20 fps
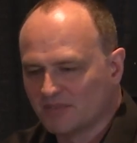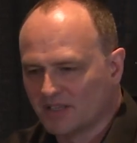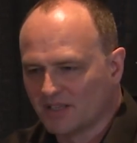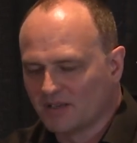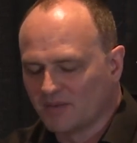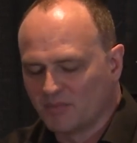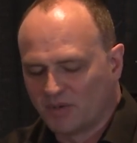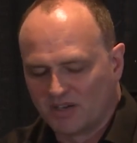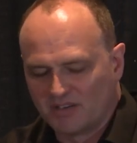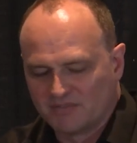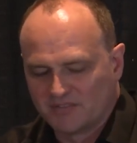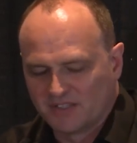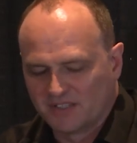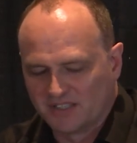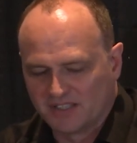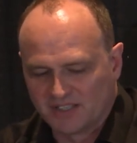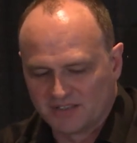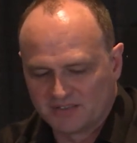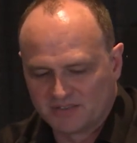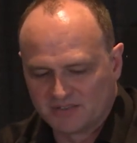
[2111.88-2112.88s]
above
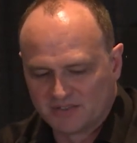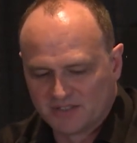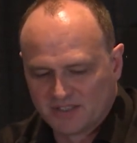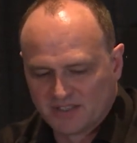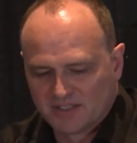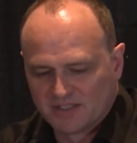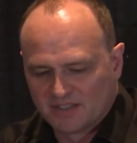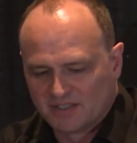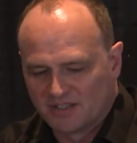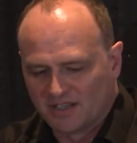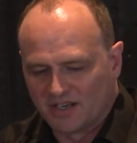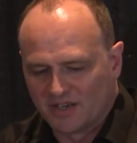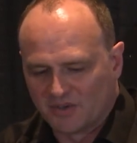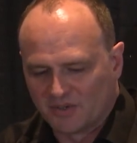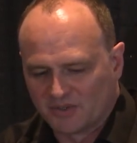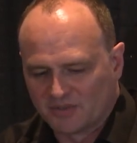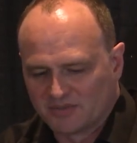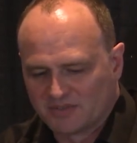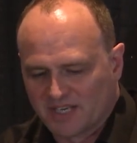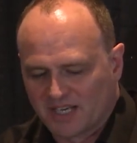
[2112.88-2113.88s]
the
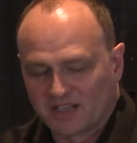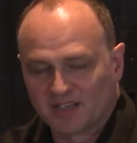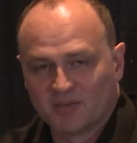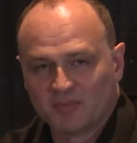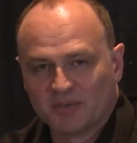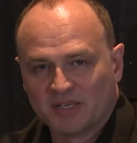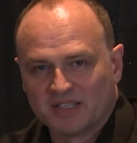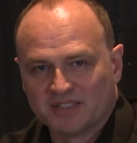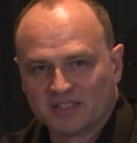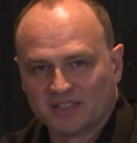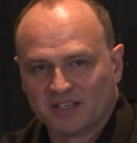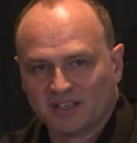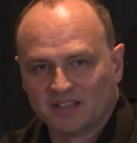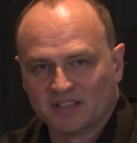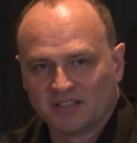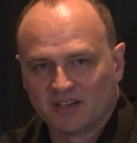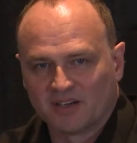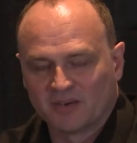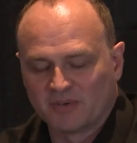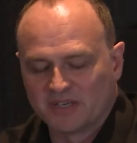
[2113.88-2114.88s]
other tech companies
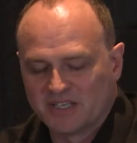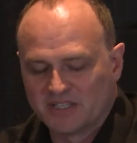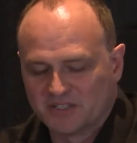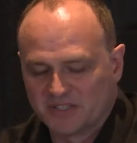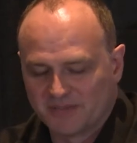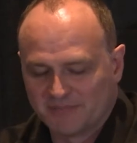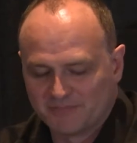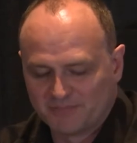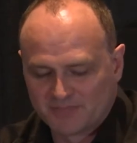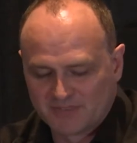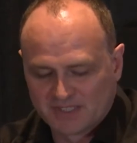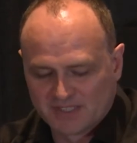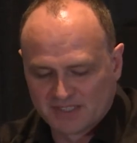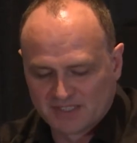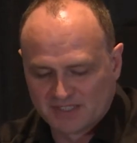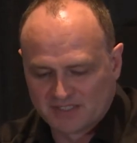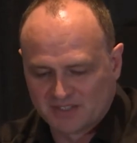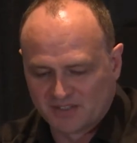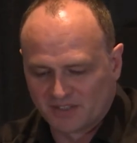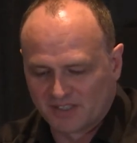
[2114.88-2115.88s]
in our region
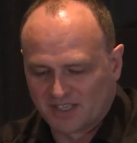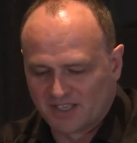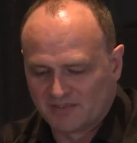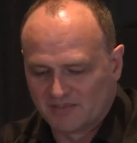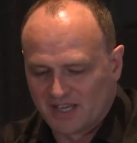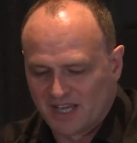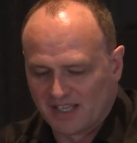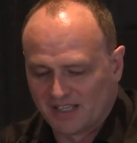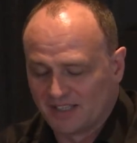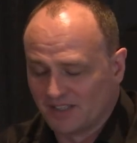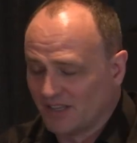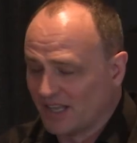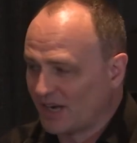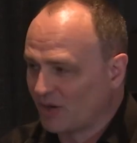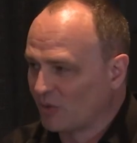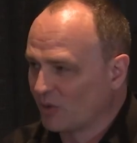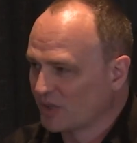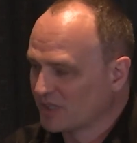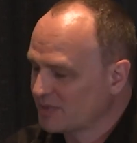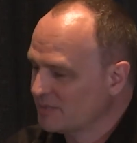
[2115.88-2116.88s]
in Silicon Valley. A lot
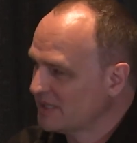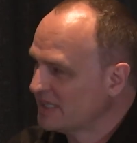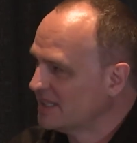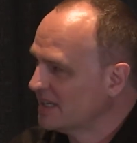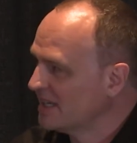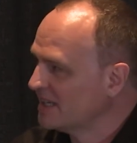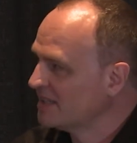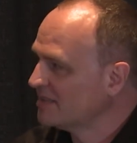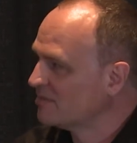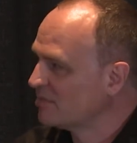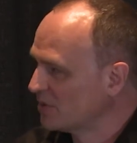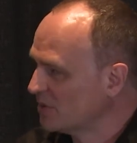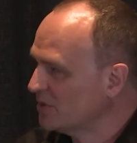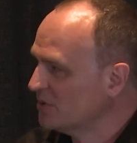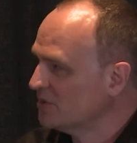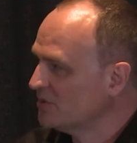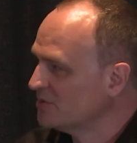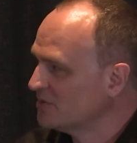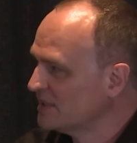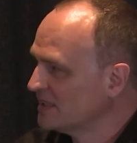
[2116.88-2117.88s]
of work to be done to
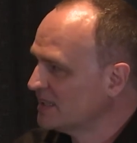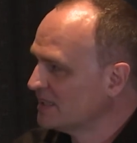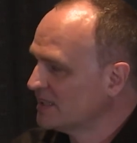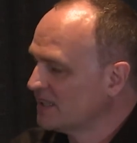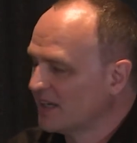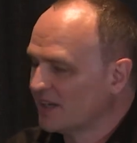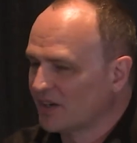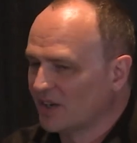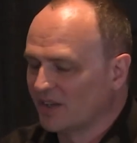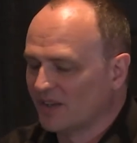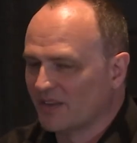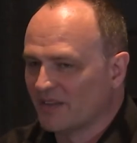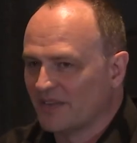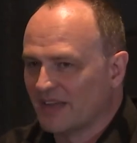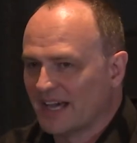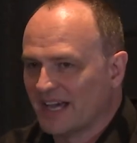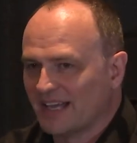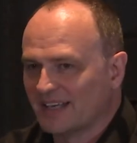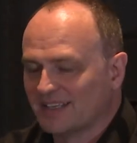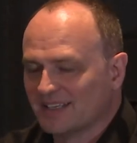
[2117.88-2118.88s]
improve on all of
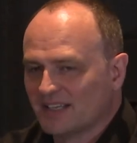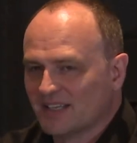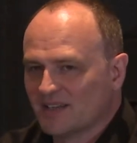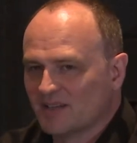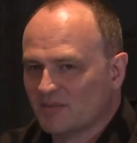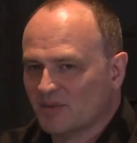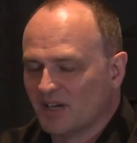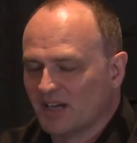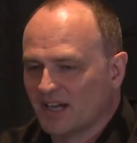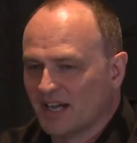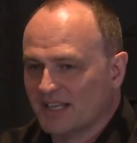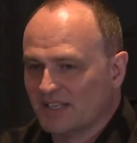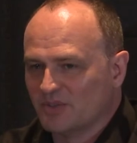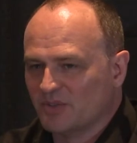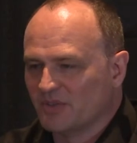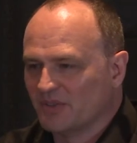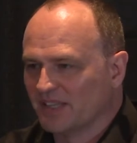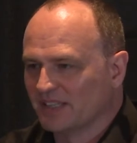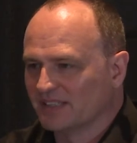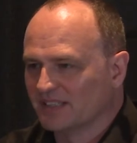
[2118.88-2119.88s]
that. I do
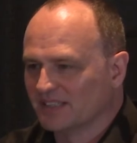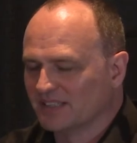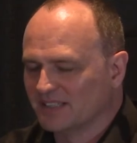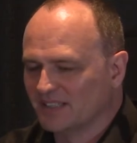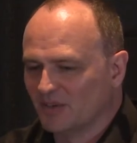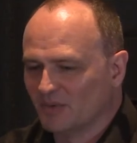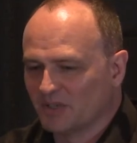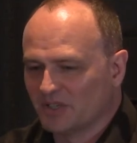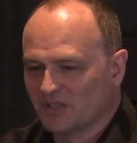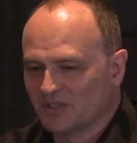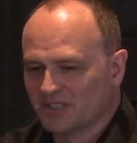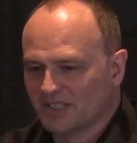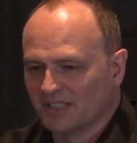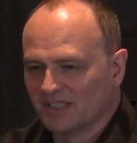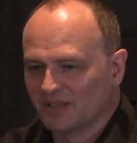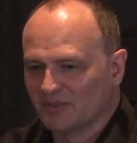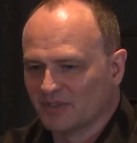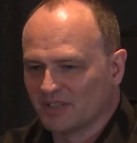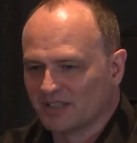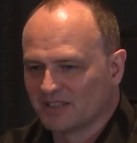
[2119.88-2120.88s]
think that when you're
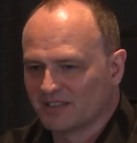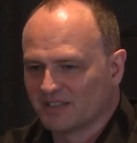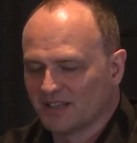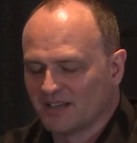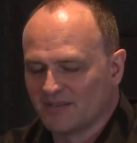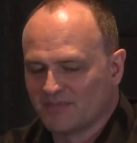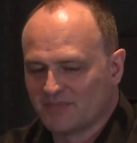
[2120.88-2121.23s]
dealing with